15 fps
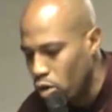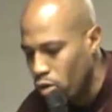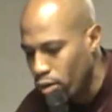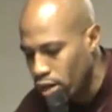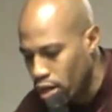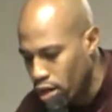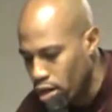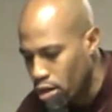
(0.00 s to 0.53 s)
on
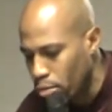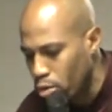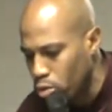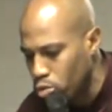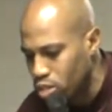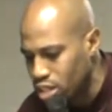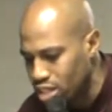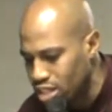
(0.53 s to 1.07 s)
him
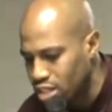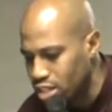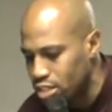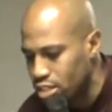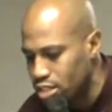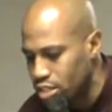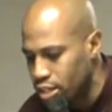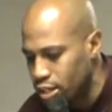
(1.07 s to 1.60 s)
who
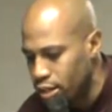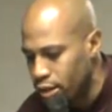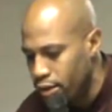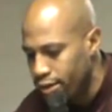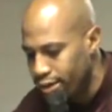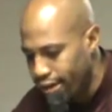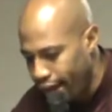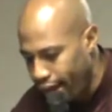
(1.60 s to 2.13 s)
does
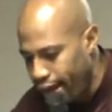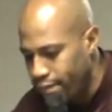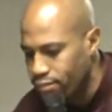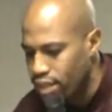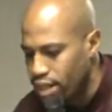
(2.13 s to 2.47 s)
not,